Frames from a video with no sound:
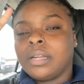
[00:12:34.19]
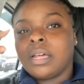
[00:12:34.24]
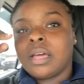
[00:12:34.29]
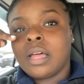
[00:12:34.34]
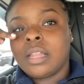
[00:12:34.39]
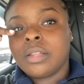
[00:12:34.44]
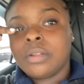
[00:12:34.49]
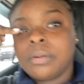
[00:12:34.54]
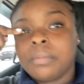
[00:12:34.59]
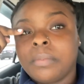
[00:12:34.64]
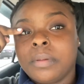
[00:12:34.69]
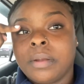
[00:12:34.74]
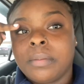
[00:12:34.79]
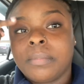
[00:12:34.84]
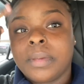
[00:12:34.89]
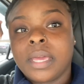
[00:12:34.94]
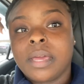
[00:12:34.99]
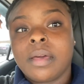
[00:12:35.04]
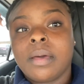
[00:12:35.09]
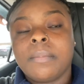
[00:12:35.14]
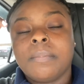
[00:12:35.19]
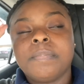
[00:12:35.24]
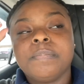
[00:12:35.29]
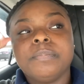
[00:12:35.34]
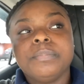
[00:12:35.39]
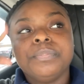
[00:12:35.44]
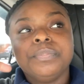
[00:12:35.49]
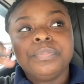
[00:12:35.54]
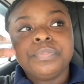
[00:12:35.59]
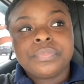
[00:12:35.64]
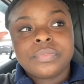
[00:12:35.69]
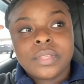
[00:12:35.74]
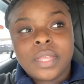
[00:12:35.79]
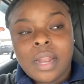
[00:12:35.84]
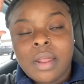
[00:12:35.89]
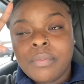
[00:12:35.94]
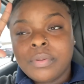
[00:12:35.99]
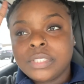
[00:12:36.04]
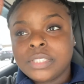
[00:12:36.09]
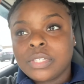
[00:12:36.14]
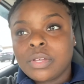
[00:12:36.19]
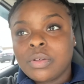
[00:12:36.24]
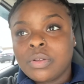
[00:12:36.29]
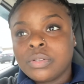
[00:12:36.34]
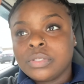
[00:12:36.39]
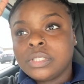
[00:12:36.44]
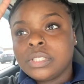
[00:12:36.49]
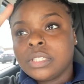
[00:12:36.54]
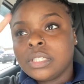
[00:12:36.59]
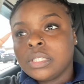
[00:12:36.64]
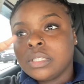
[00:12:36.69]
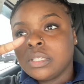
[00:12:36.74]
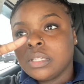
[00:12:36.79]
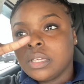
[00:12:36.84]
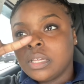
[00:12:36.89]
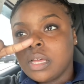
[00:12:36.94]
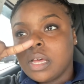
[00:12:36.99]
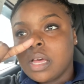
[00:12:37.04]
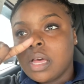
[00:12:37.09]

a little bit of makeup. Then I went to go to